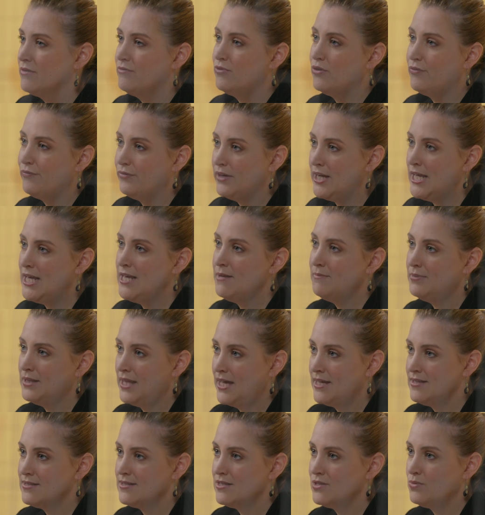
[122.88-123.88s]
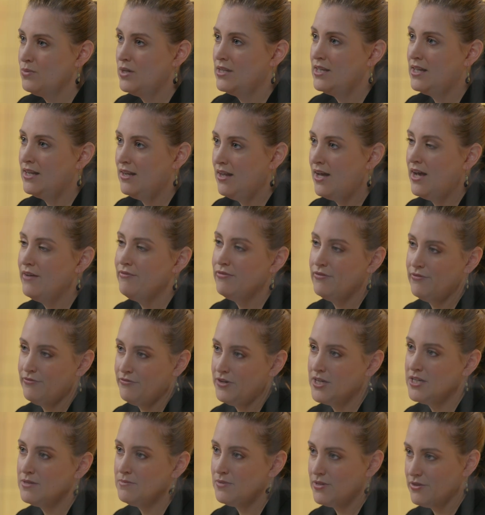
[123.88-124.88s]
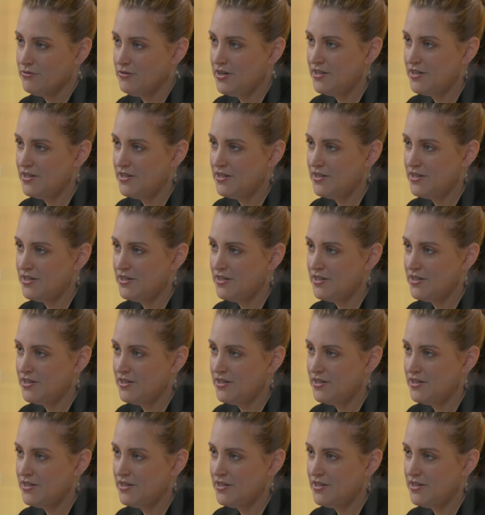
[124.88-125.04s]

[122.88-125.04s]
for fleeing places where their life and freedom are